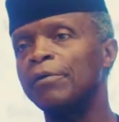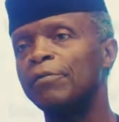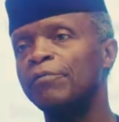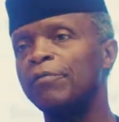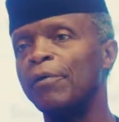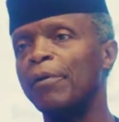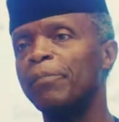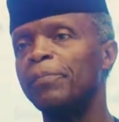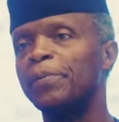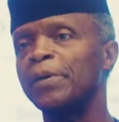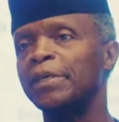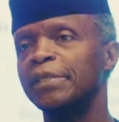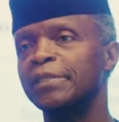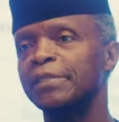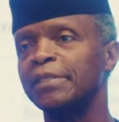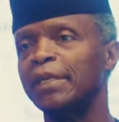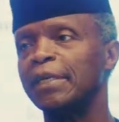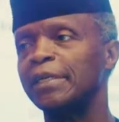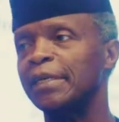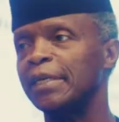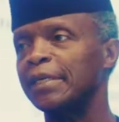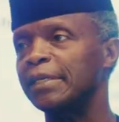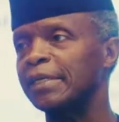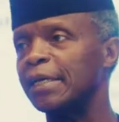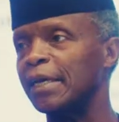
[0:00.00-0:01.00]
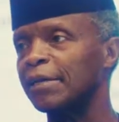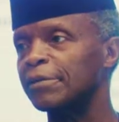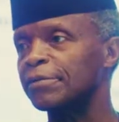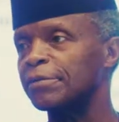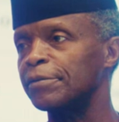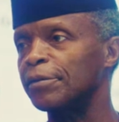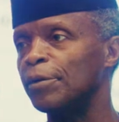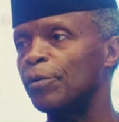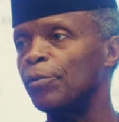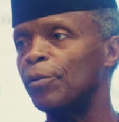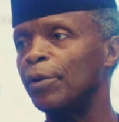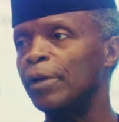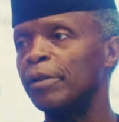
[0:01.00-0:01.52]
for personal and
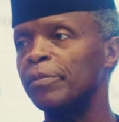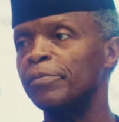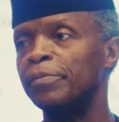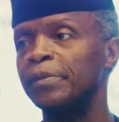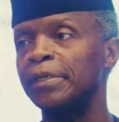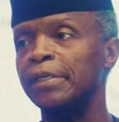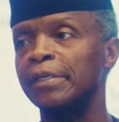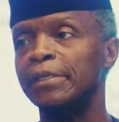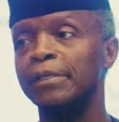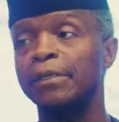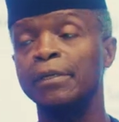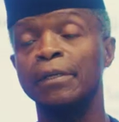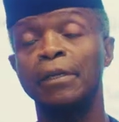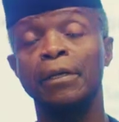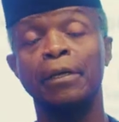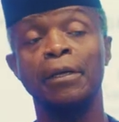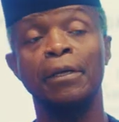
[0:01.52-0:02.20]
national well-being.